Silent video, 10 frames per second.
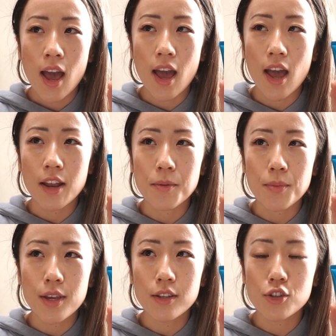and
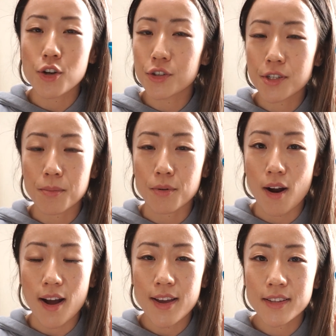being so
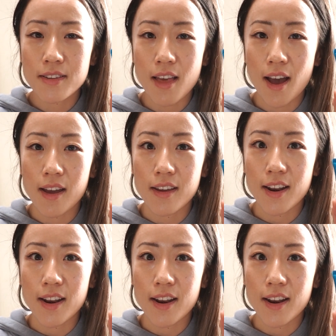surprised that